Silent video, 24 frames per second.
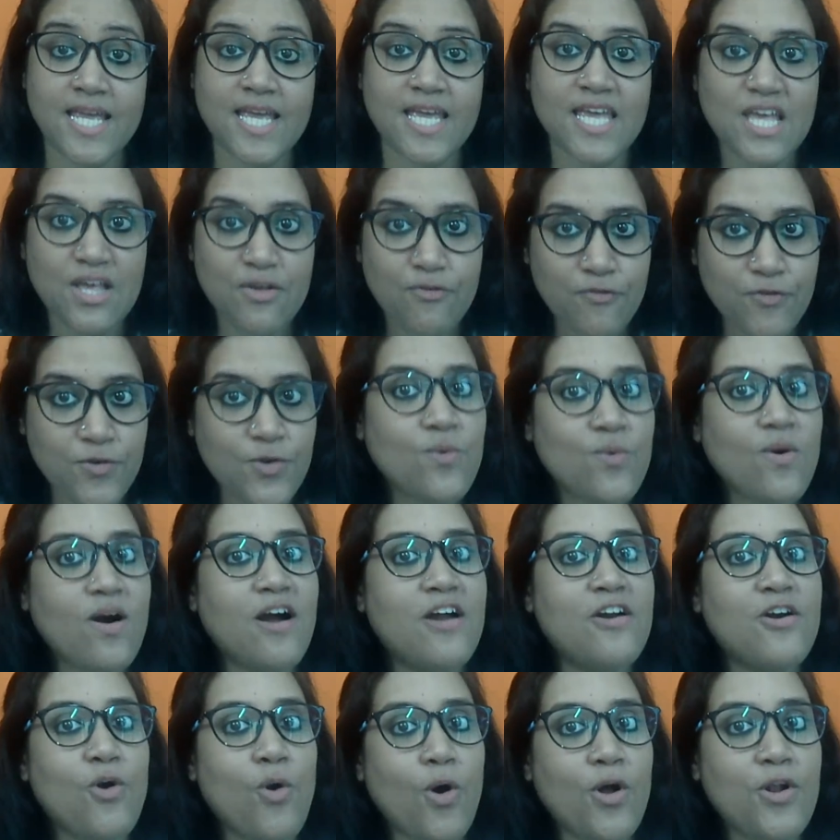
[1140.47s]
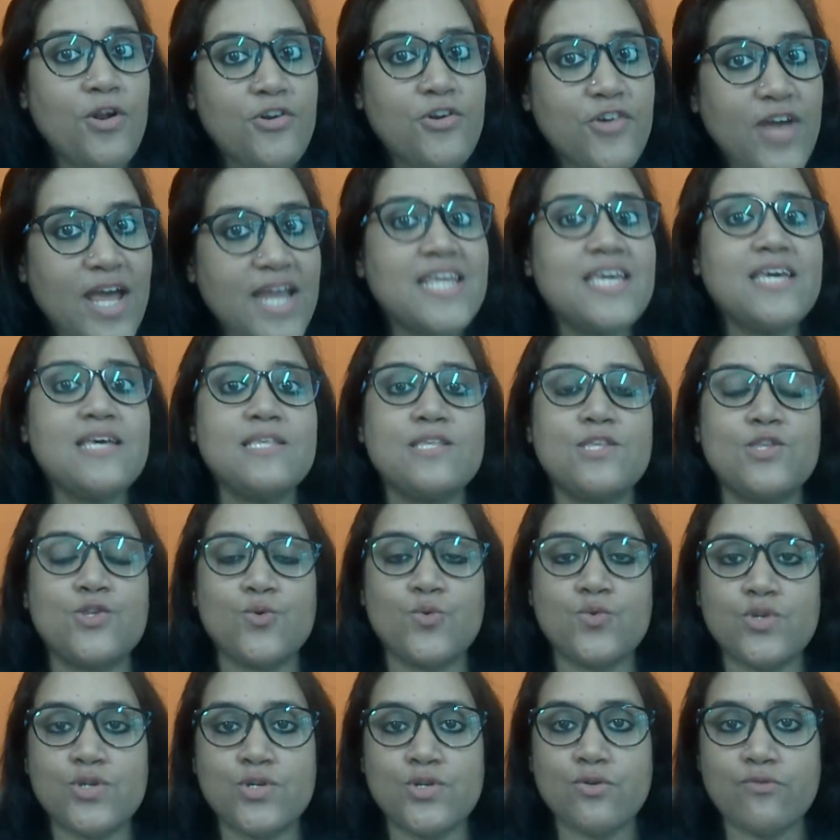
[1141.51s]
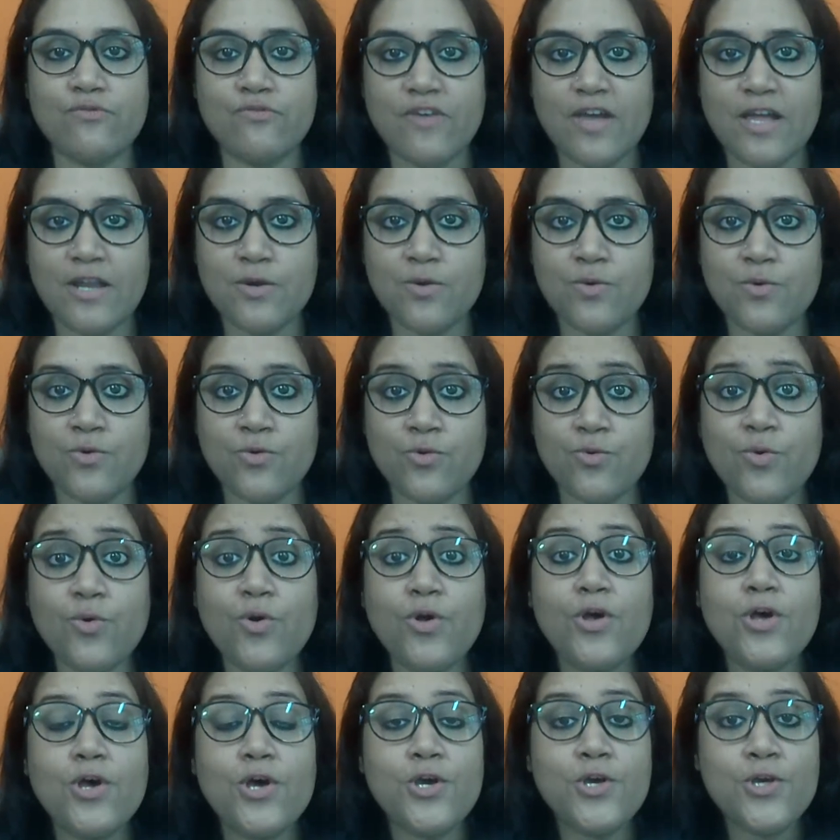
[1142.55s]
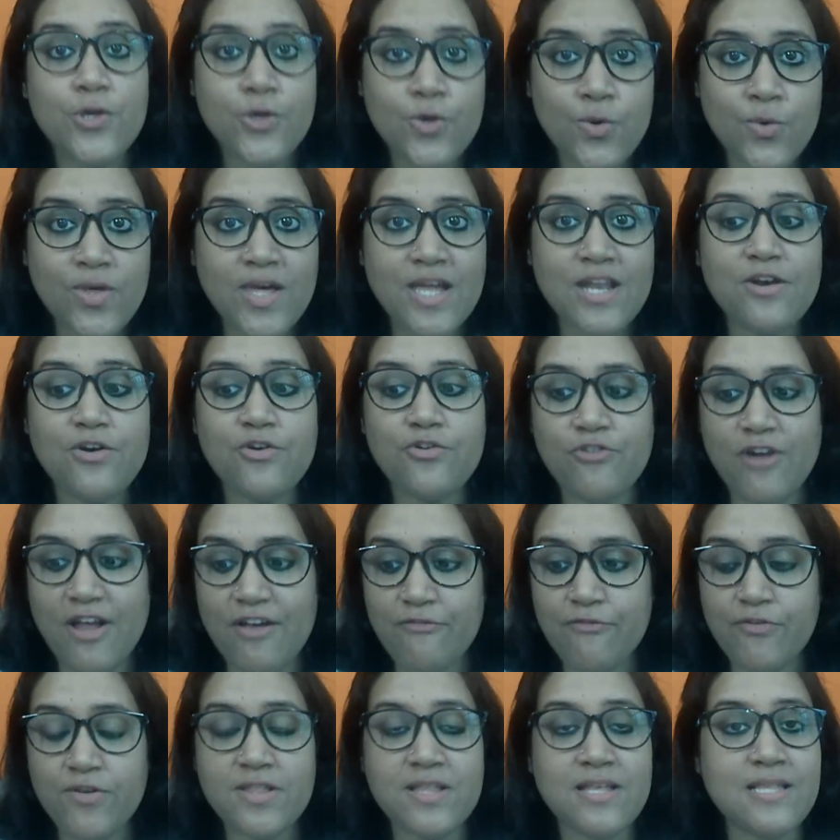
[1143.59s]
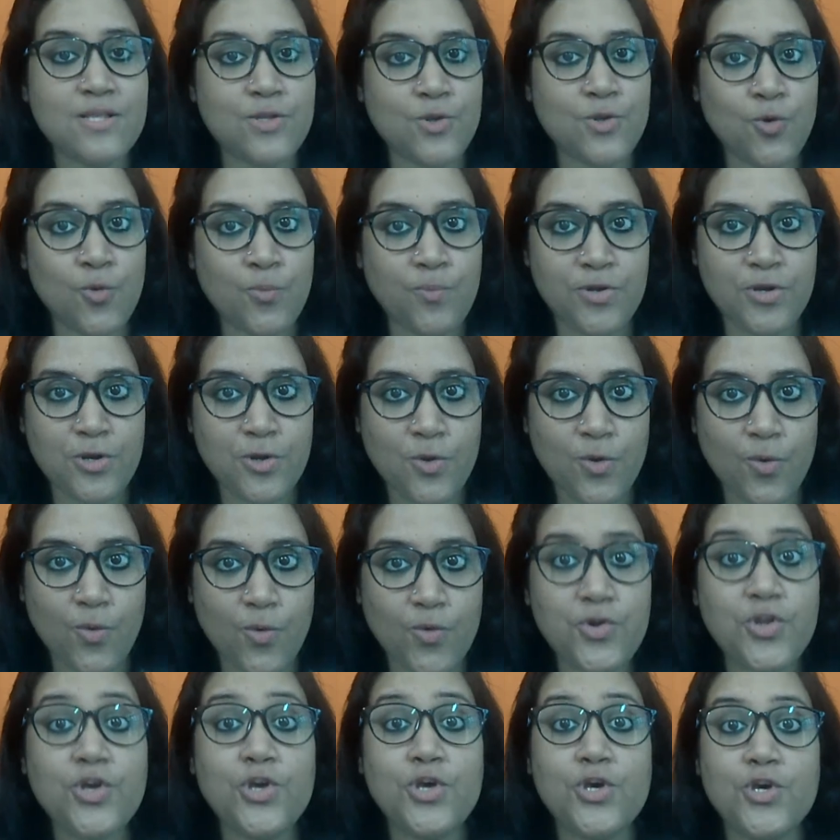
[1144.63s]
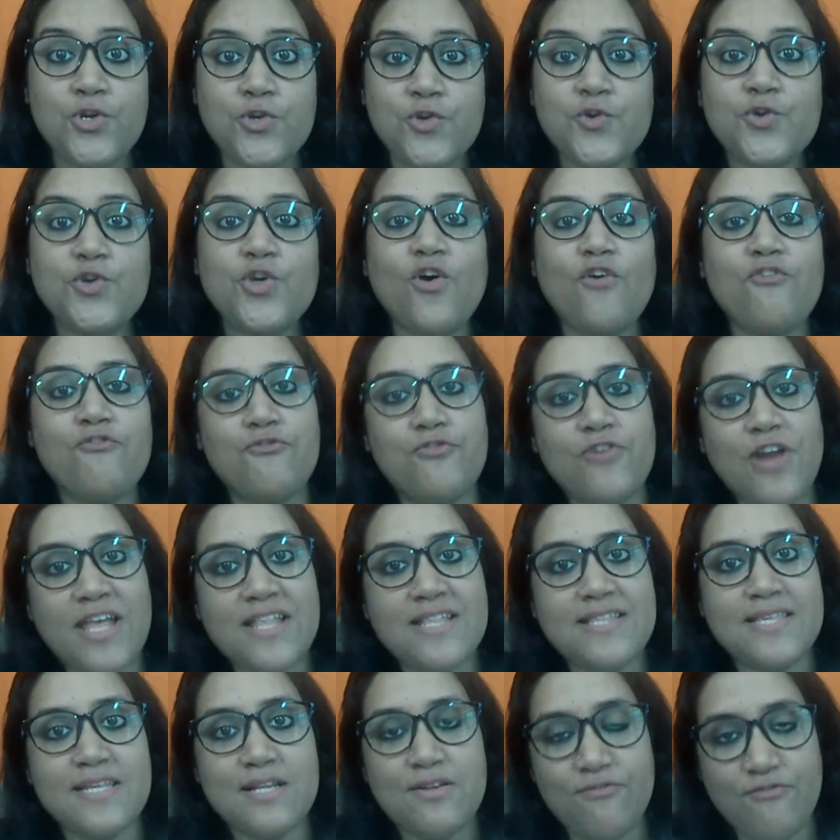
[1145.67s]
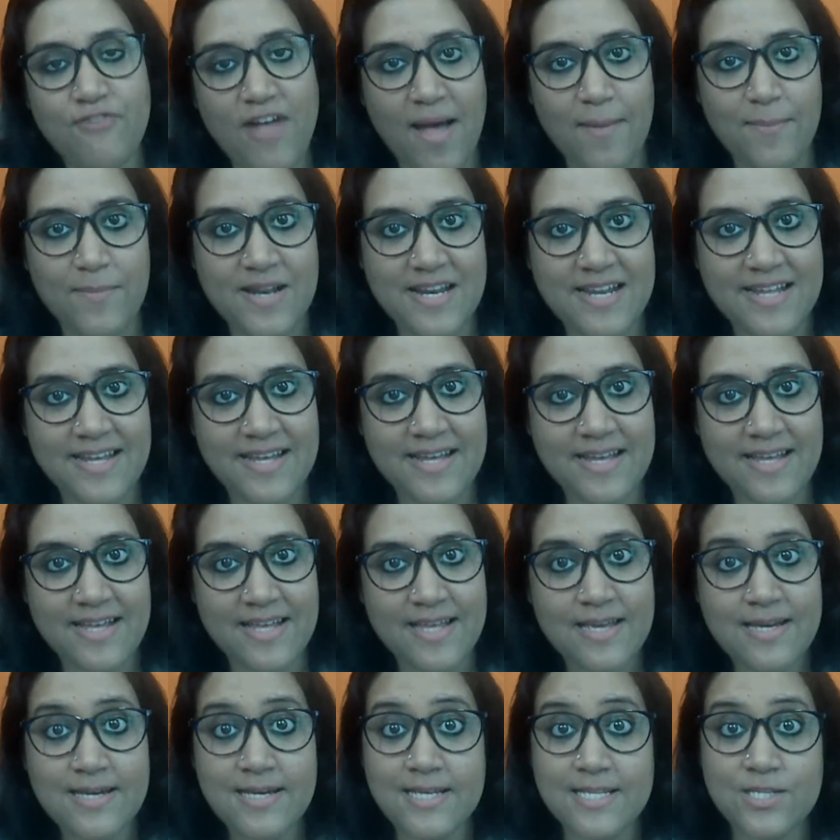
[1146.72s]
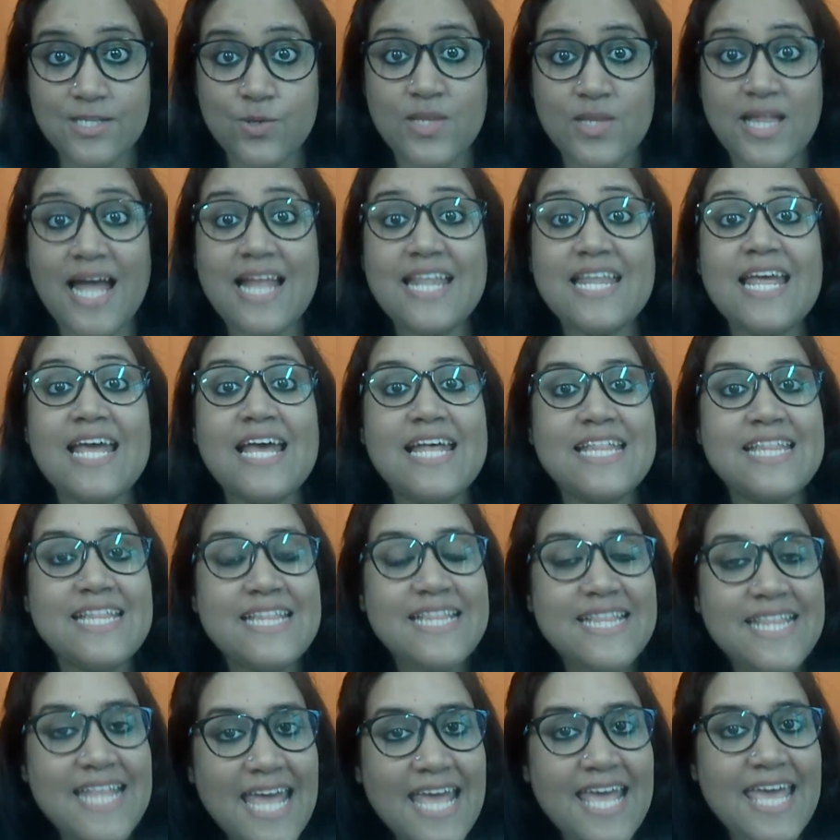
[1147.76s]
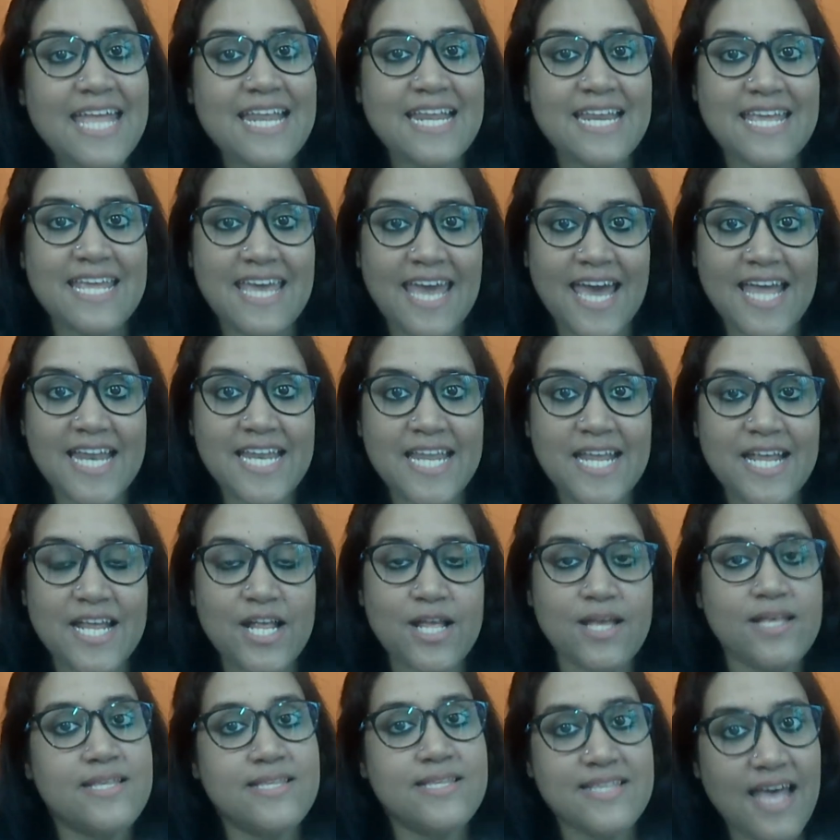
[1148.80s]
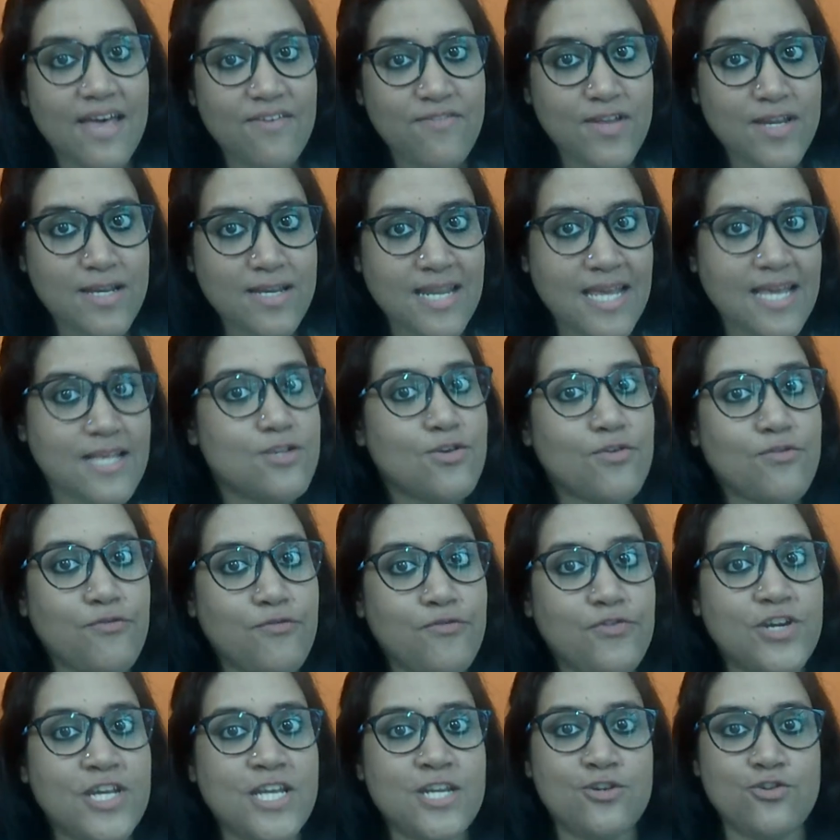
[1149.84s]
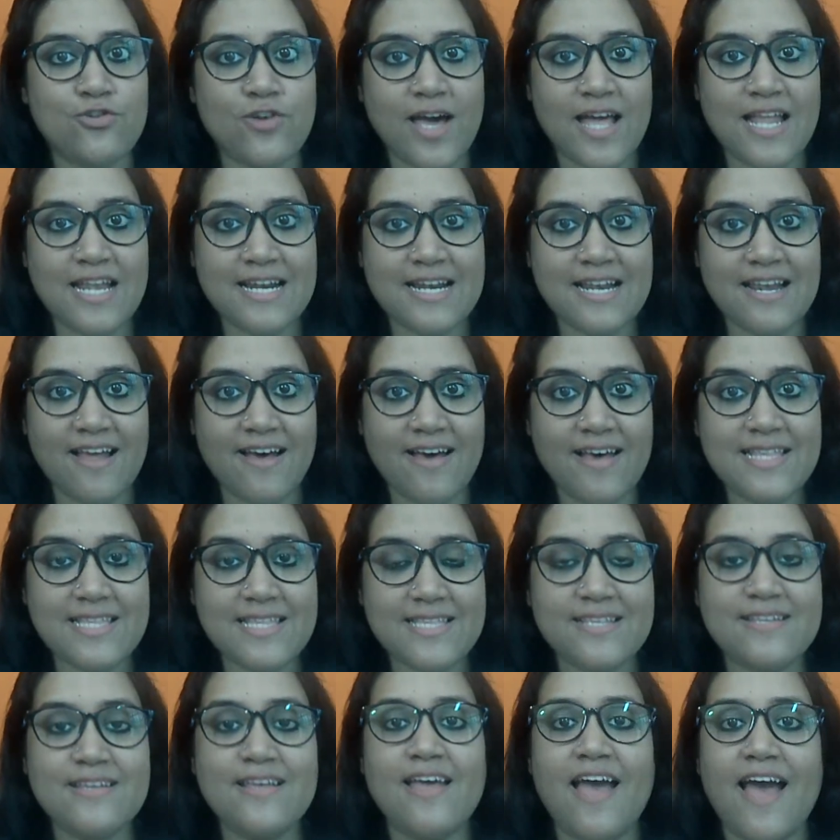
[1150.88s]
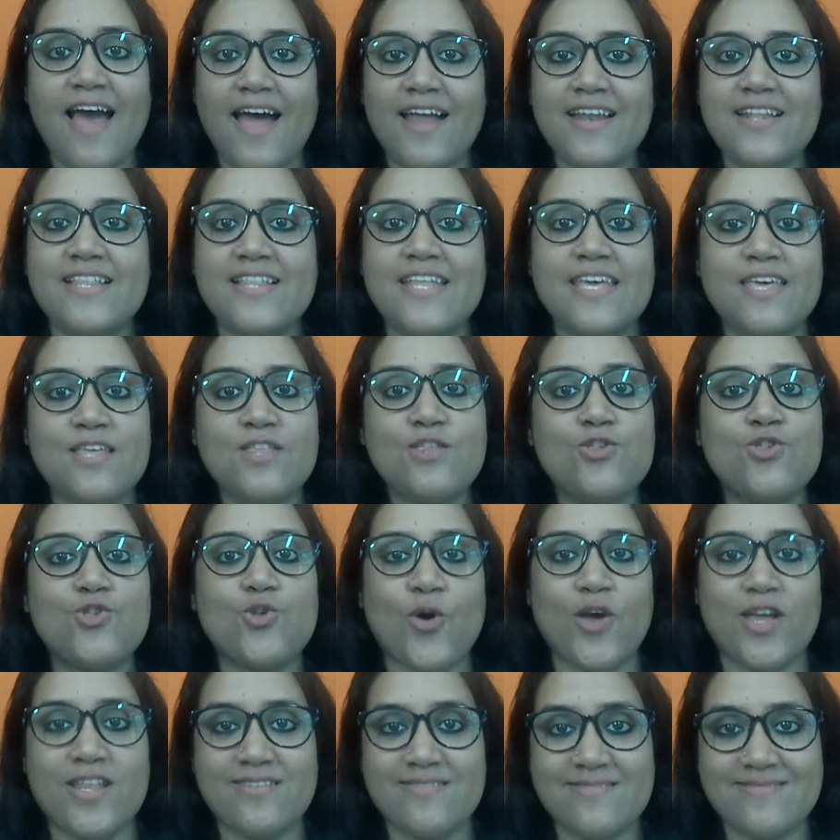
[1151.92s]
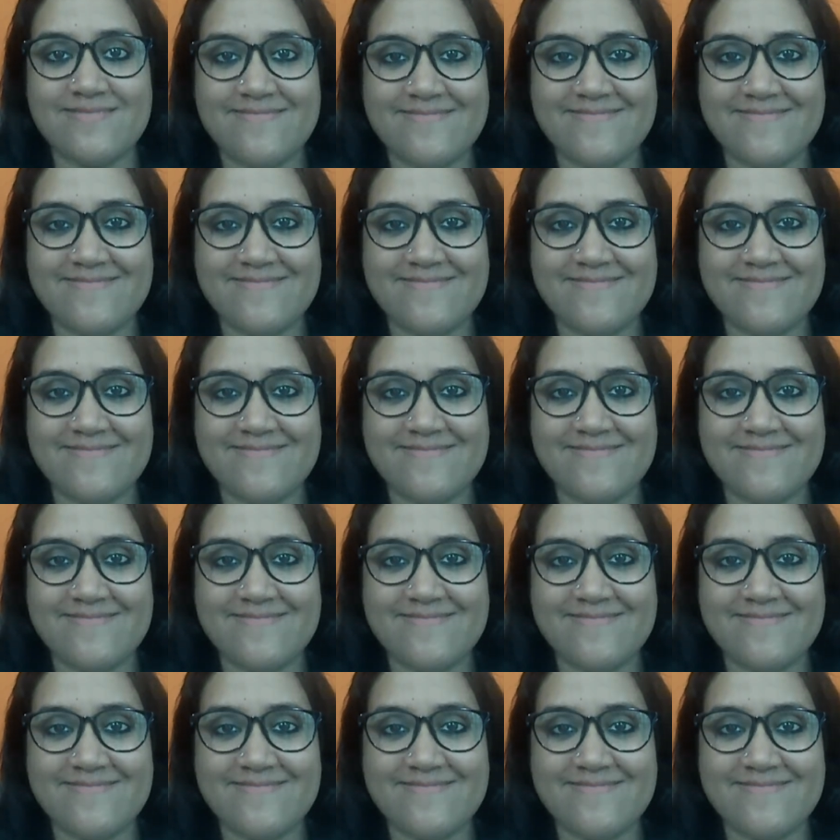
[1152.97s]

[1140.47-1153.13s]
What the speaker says: If you are already a student of Nguru, you can refer this coupon code to your friends and family so that they can get 7 days of free trial class and they can join.